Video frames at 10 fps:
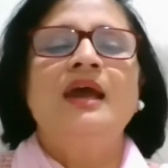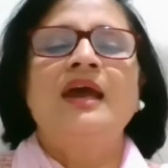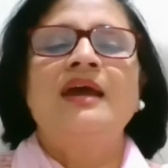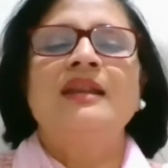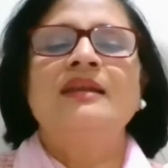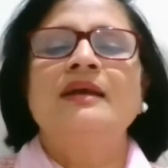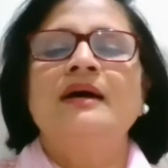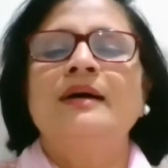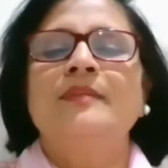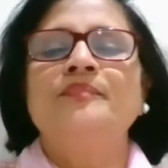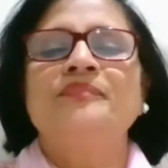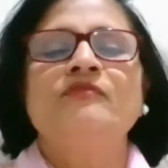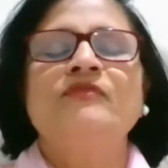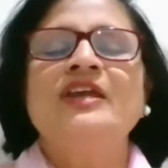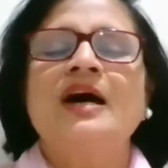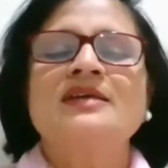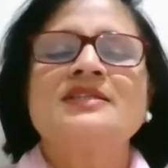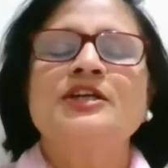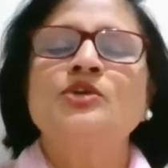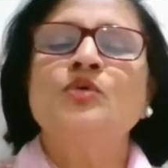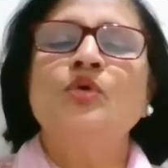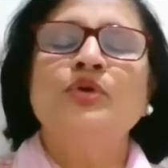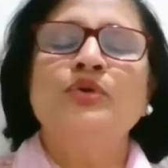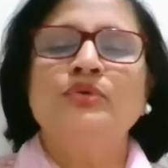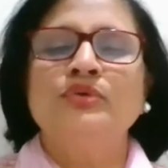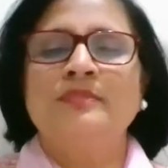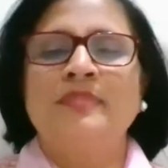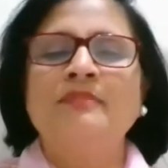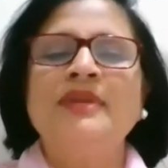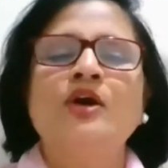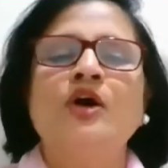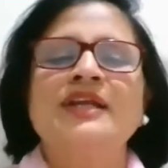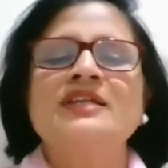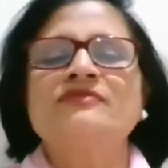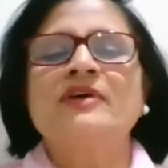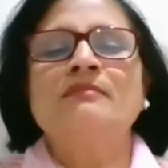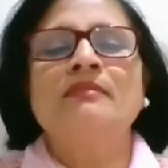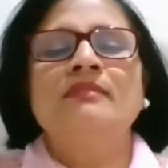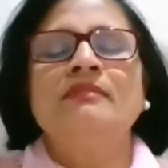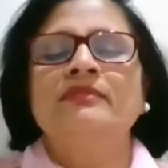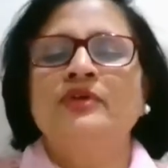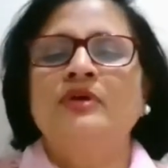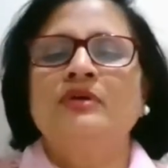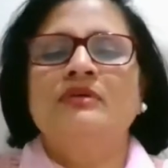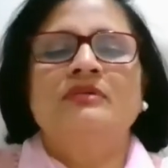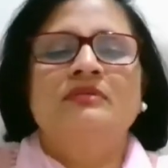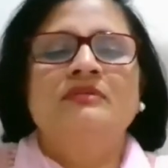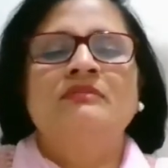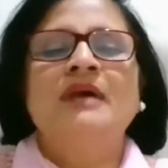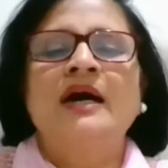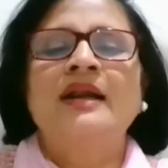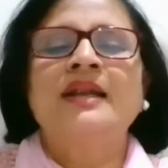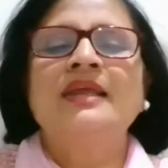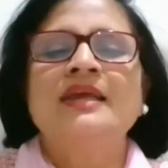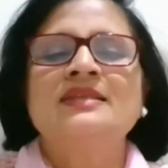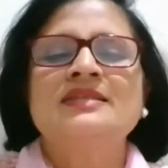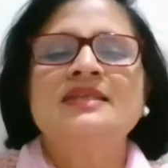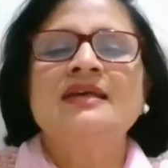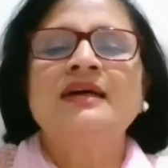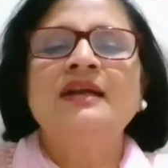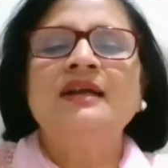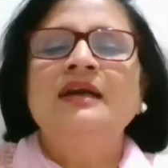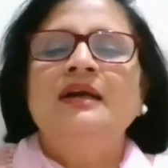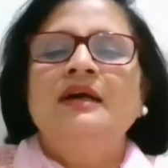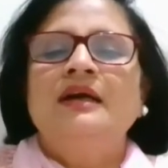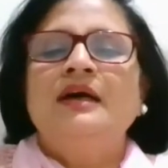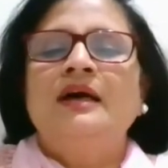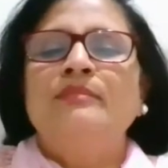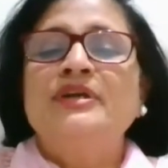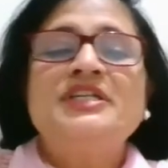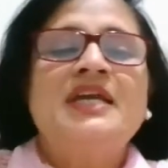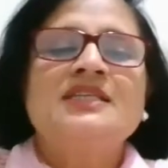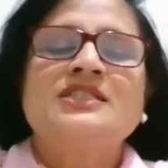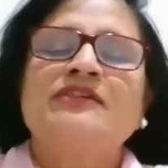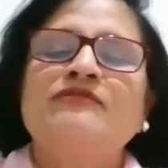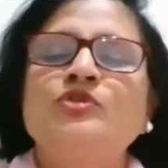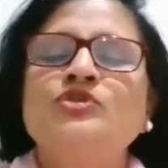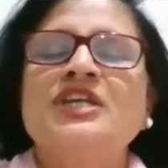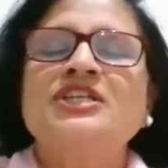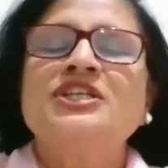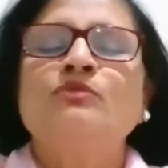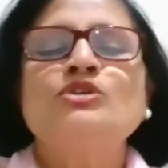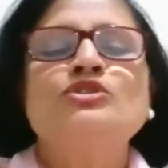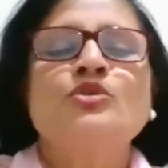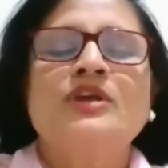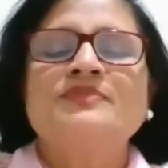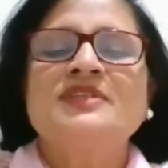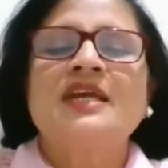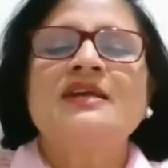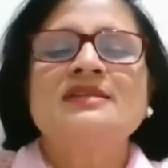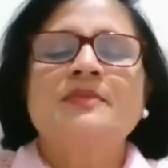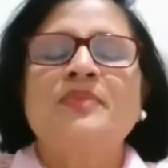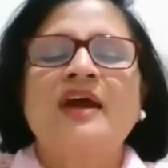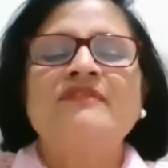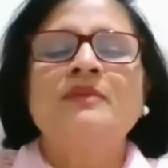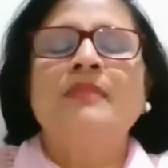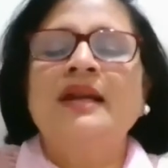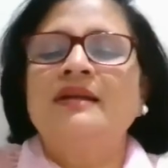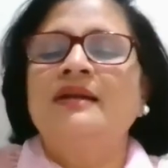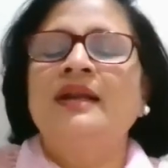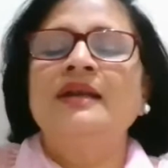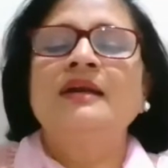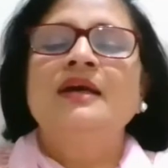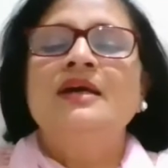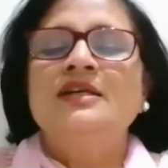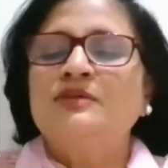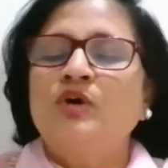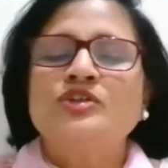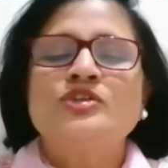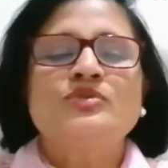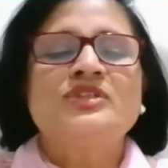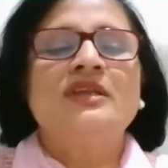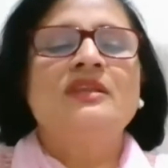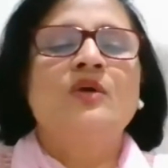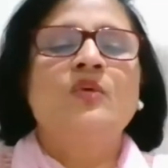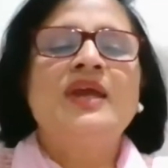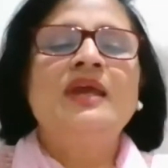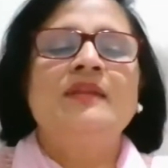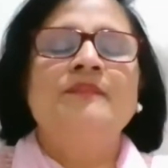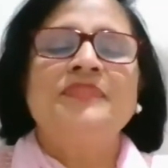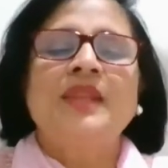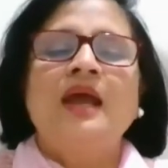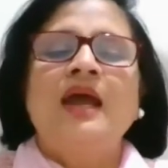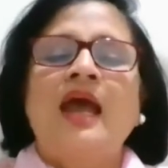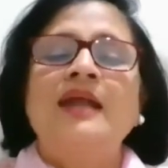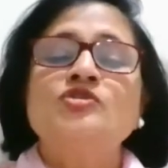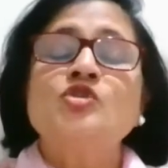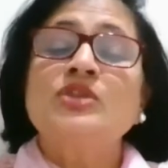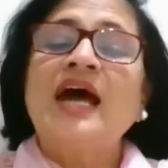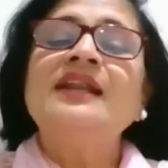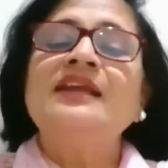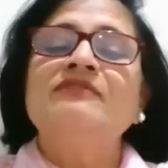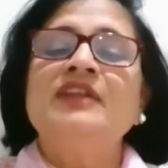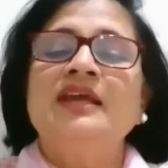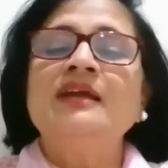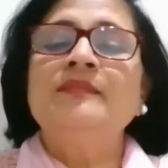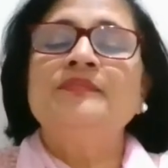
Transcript: And we asked her to go to the public audience where, Maharani can see her. But she has refused and she wants to keep saying it's a private matter and she wants to see the queen. And so that evening,